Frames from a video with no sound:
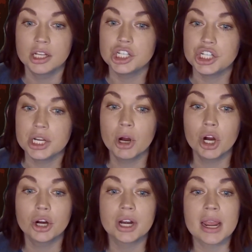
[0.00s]
Jim
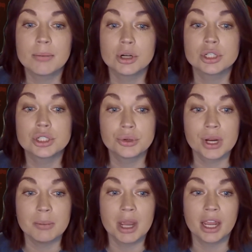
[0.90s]
heard Amber
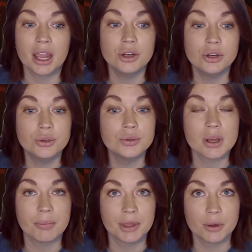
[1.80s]
screaming and knew
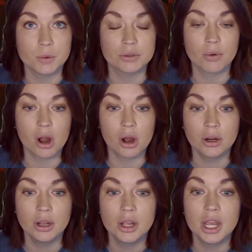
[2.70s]
something was wrong.
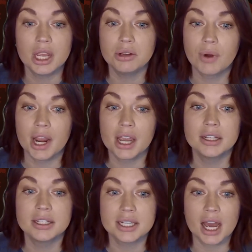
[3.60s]
He ran
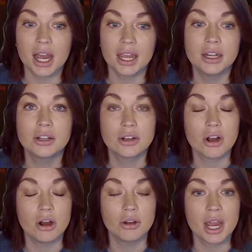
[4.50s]
inside to
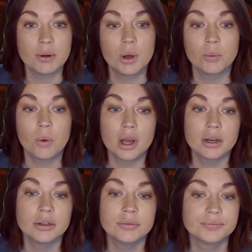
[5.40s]
call 911.